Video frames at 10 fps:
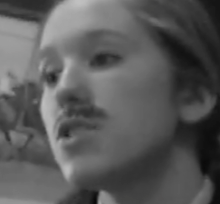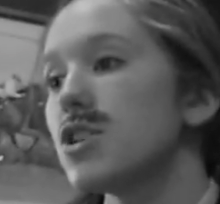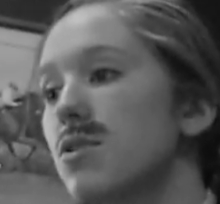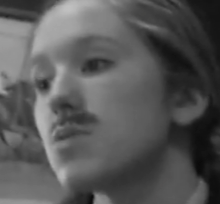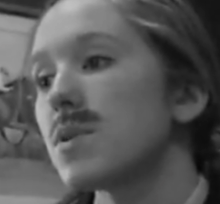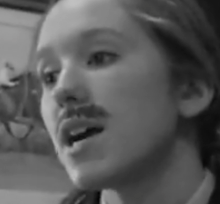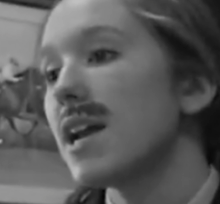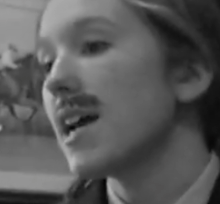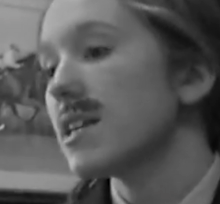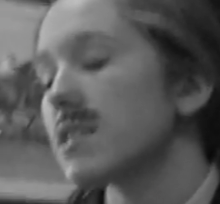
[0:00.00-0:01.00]
the Joads were not
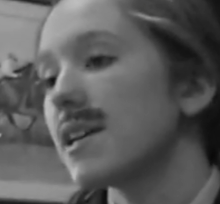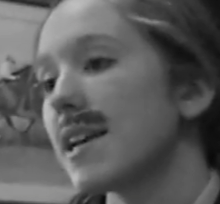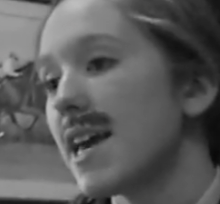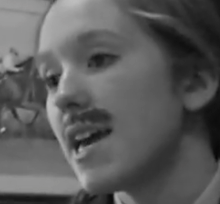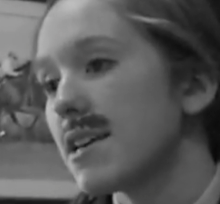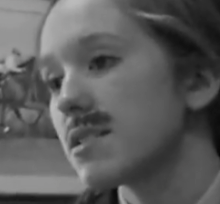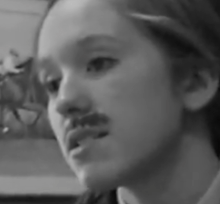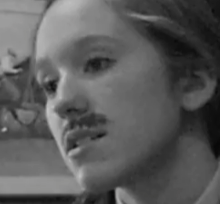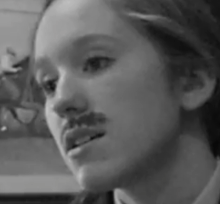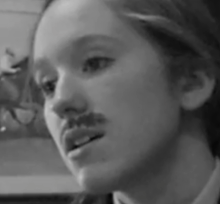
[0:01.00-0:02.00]
an isolated
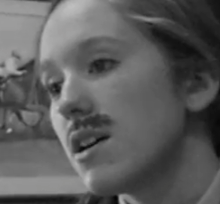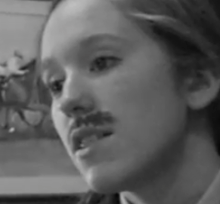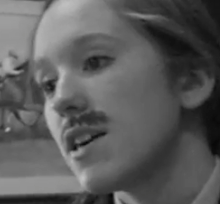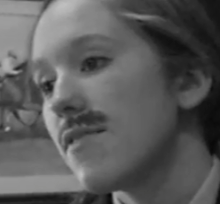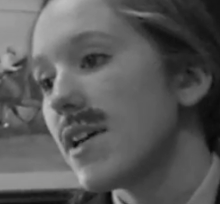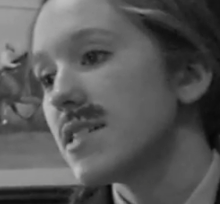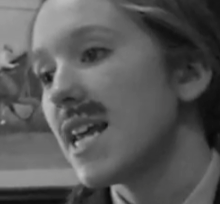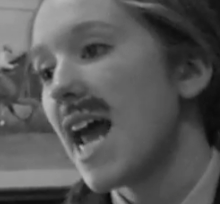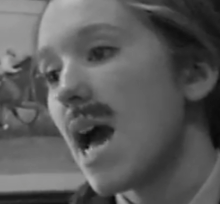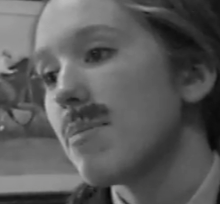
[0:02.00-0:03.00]
case. The events that
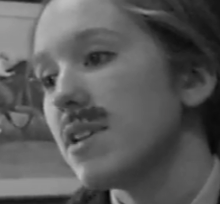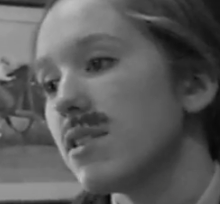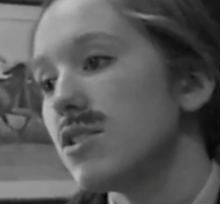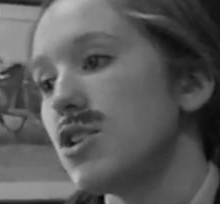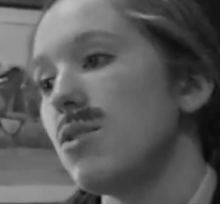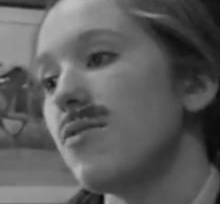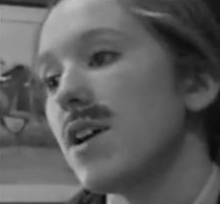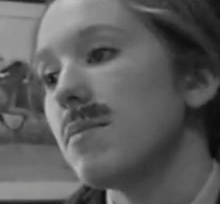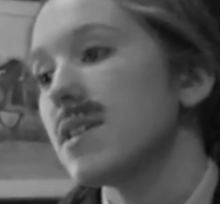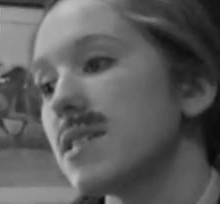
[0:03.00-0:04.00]
happened in the Joad
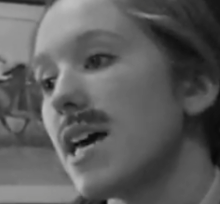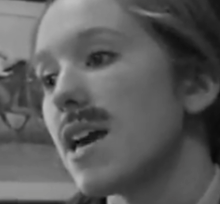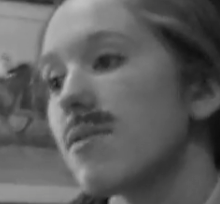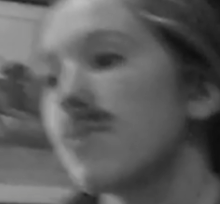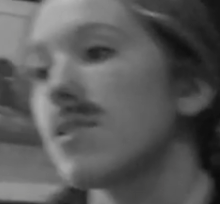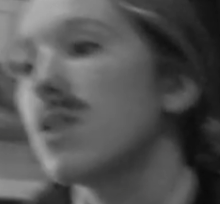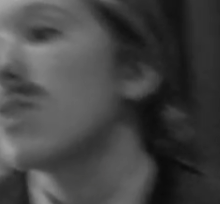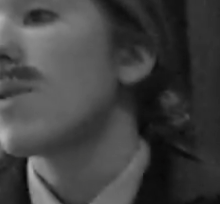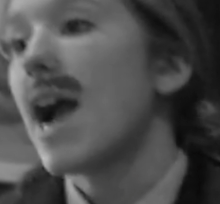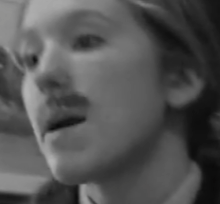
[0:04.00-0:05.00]
family's life
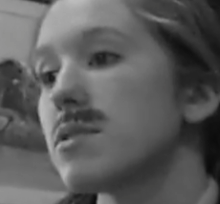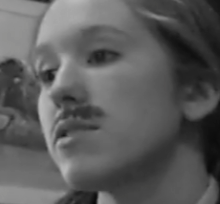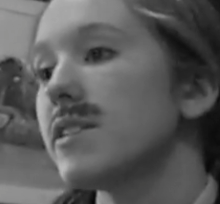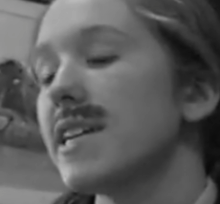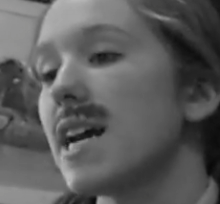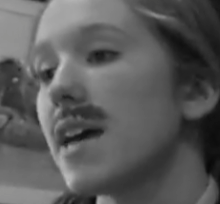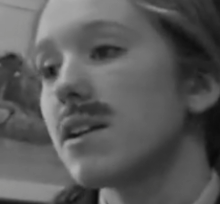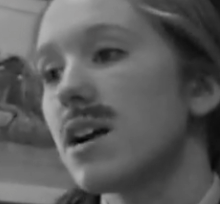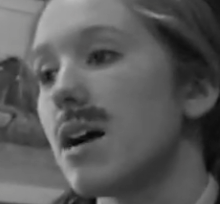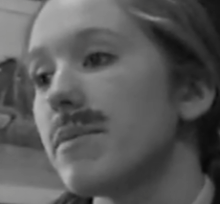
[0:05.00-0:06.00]
were absolutely not
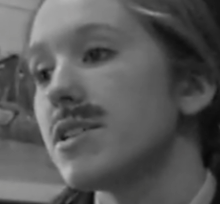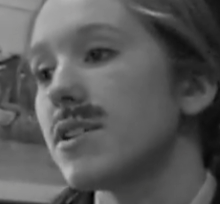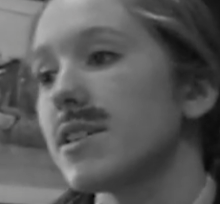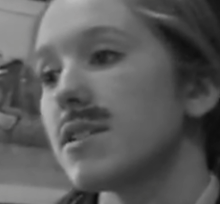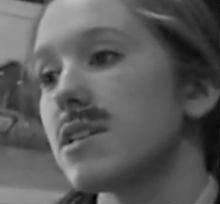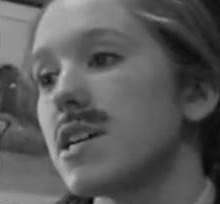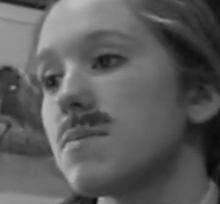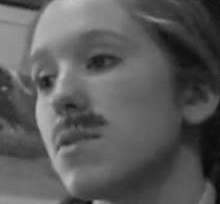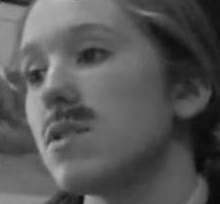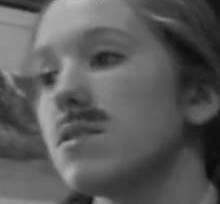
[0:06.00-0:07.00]
uncommon during the Dust
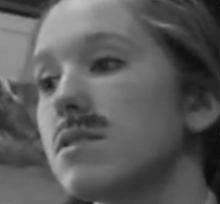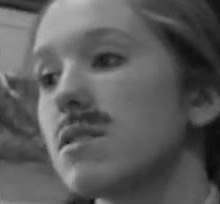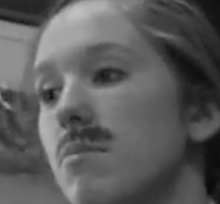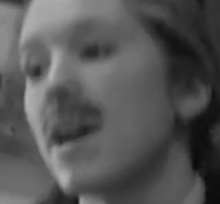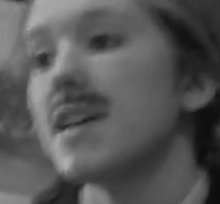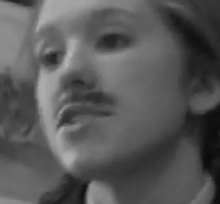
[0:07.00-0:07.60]
Bowl. My